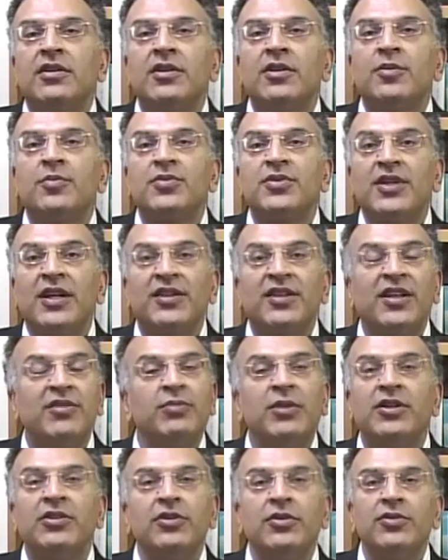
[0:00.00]
herbs, and they've
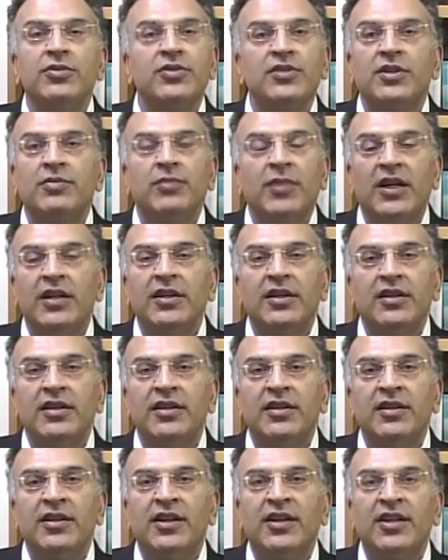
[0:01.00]
been used in many
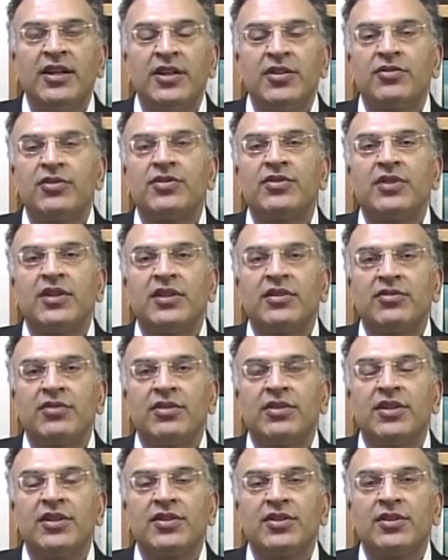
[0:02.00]
interesting
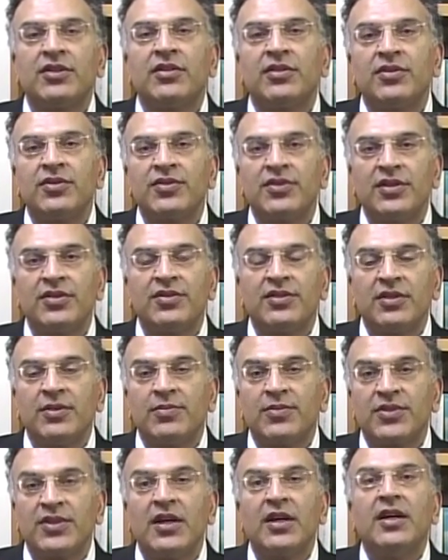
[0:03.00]
traditional
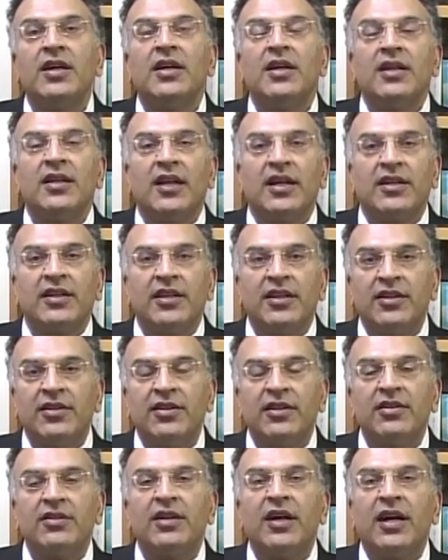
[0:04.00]
systems like
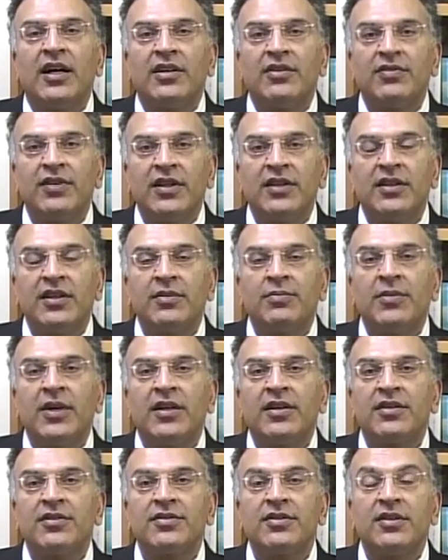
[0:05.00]
Indian Ayurvedic
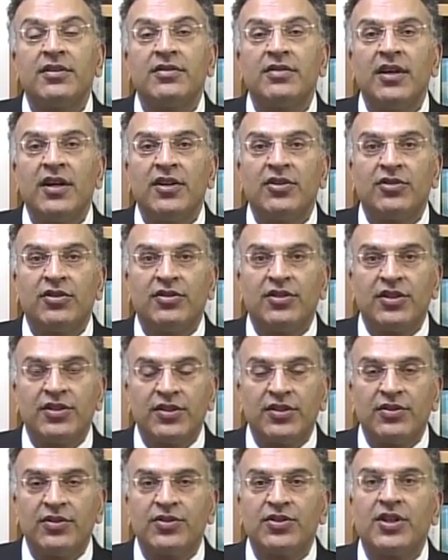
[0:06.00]
medicine,
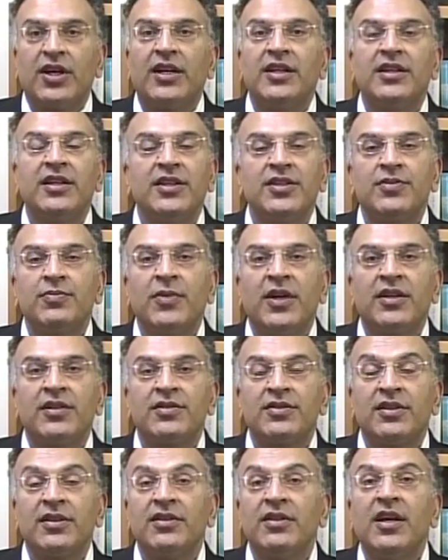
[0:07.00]
traditional Chinese
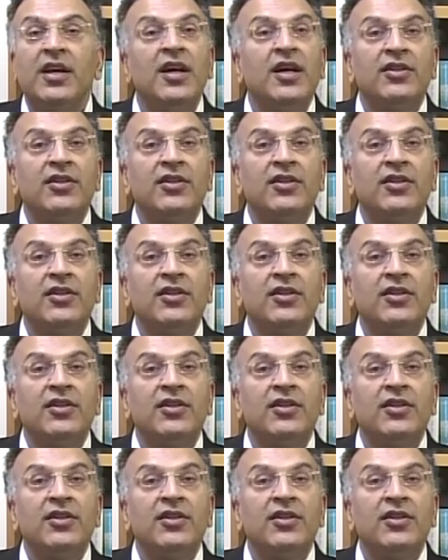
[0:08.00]
medicine,